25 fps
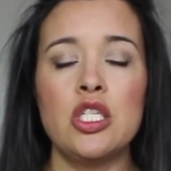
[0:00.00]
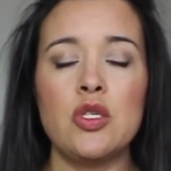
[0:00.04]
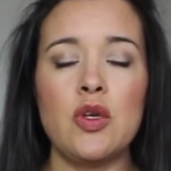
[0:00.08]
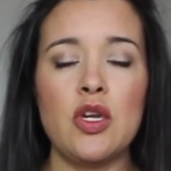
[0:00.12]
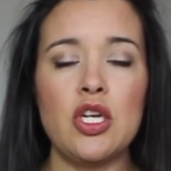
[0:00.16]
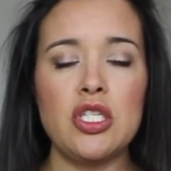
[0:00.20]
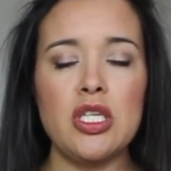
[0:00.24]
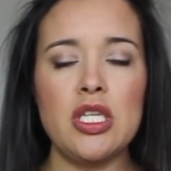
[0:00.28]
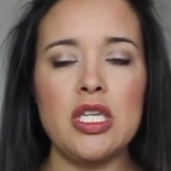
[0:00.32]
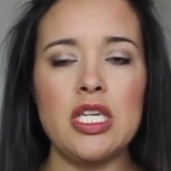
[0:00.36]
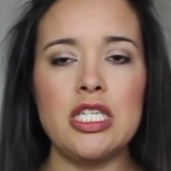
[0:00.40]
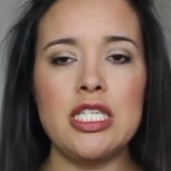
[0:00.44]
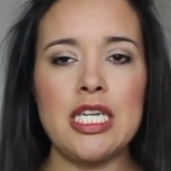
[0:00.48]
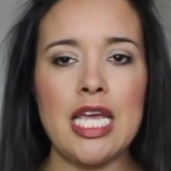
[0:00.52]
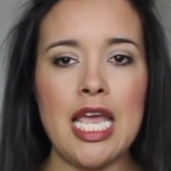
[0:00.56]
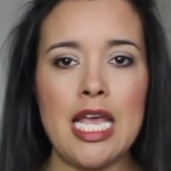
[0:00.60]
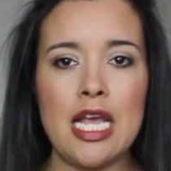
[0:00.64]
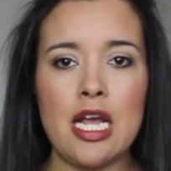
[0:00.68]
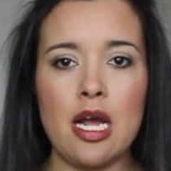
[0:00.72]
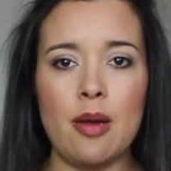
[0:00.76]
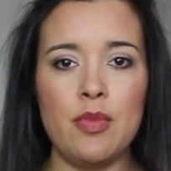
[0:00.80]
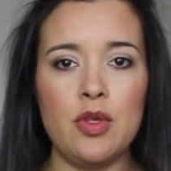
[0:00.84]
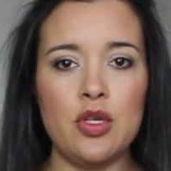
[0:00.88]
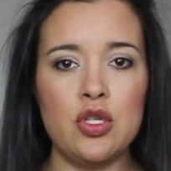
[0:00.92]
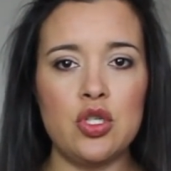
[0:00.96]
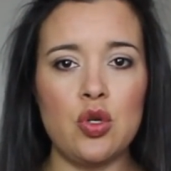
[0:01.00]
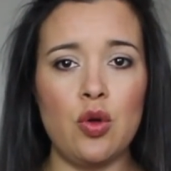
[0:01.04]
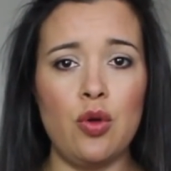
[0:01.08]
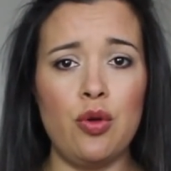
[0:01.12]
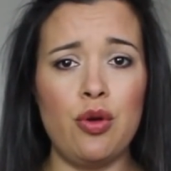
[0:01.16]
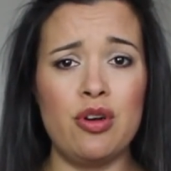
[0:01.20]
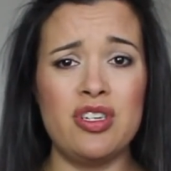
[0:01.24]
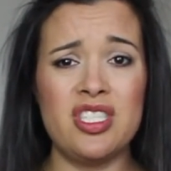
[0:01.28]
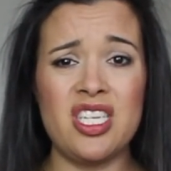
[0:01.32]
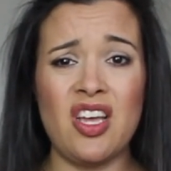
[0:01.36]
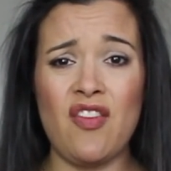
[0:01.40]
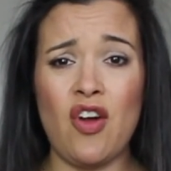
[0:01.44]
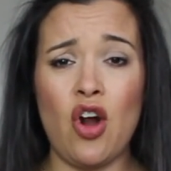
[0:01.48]
So I just need to take up the
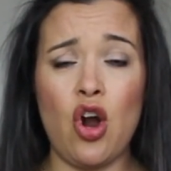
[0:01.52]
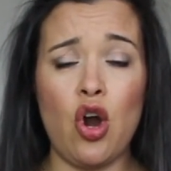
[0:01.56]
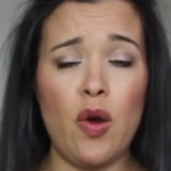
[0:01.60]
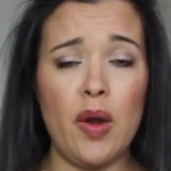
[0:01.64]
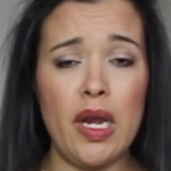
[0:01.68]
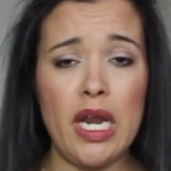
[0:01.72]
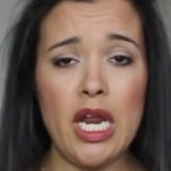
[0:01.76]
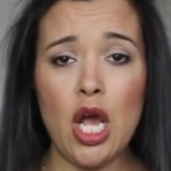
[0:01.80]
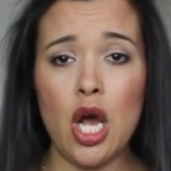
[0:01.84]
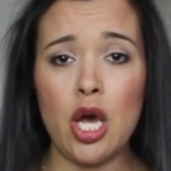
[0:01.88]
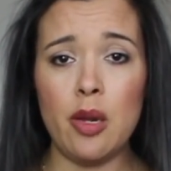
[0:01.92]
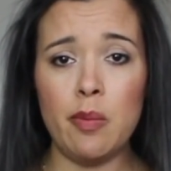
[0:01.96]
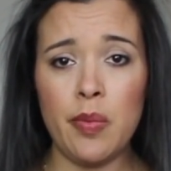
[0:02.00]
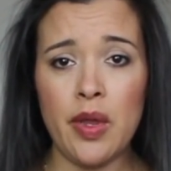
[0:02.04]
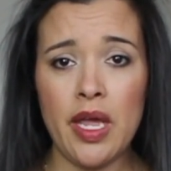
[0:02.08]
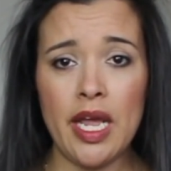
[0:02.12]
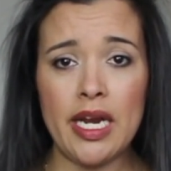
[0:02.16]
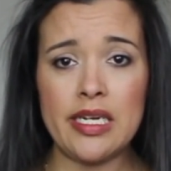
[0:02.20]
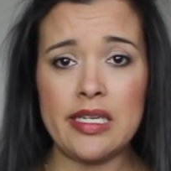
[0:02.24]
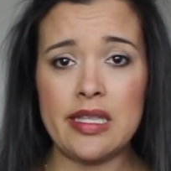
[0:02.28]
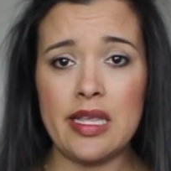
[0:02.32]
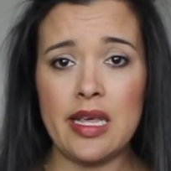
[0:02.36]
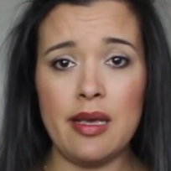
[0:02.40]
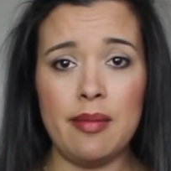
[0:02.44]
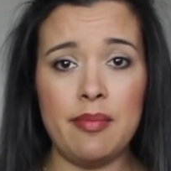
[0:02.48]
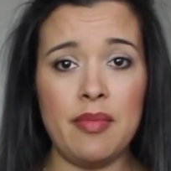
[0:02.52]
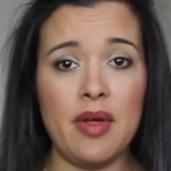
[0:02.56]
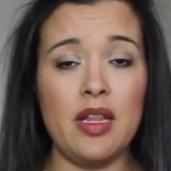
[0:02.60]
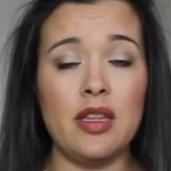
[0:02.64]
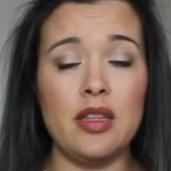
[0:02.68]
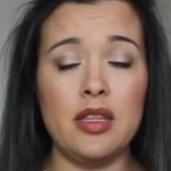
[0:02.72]
shoulders. I've already unpicked them.